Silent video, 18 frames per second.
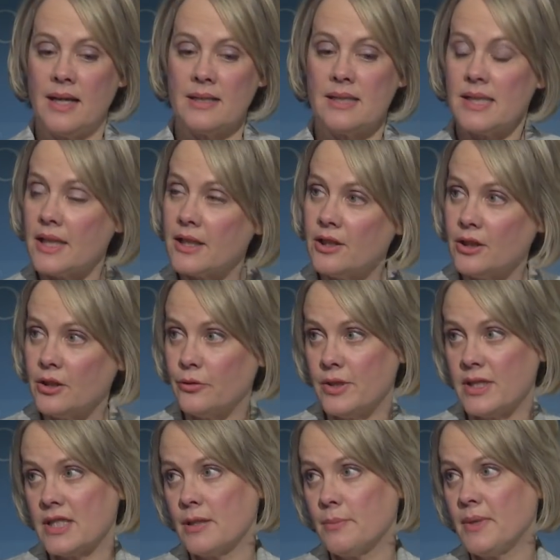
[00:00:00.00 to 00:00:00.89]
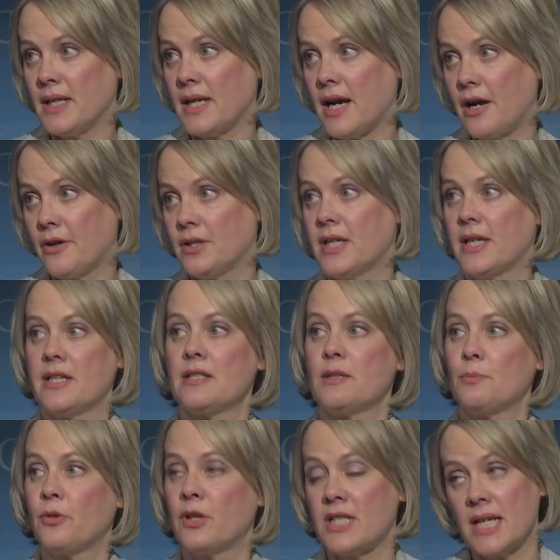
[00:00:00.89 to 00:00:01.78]
secularism and how it
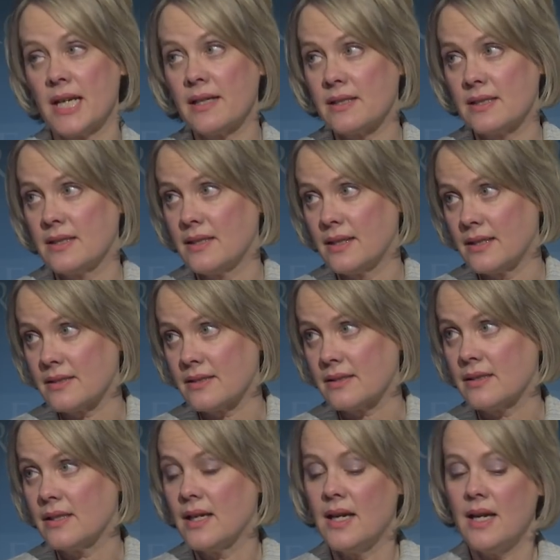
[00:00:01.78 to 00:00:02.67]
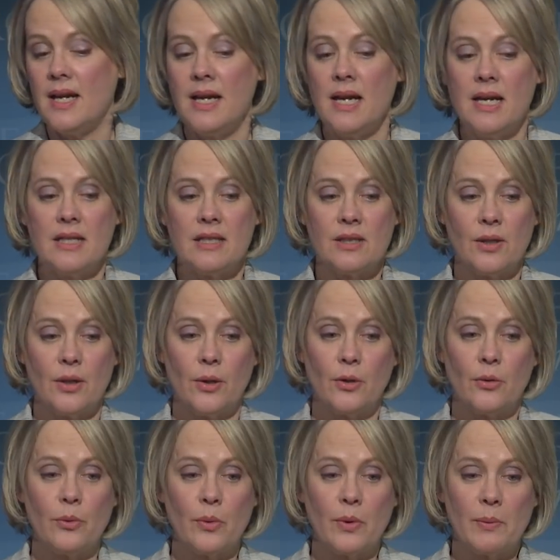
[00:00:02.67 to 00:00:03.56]
has protected us.
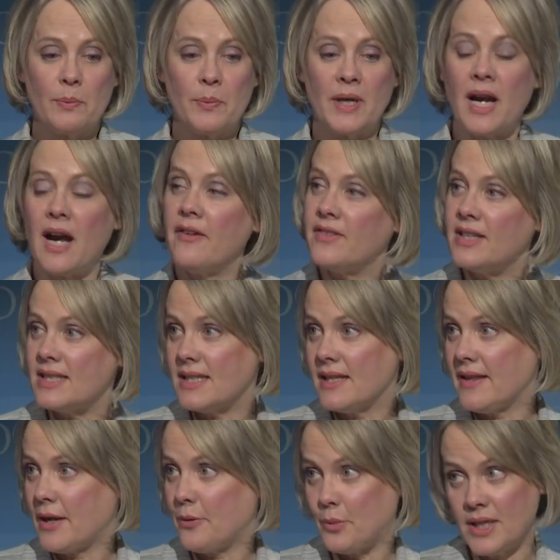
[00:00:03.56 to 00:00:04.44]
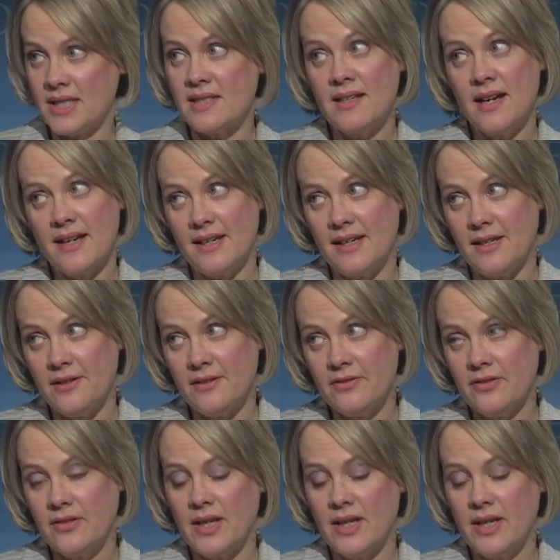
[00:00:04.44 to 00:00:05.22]
So, but obviously that was naive,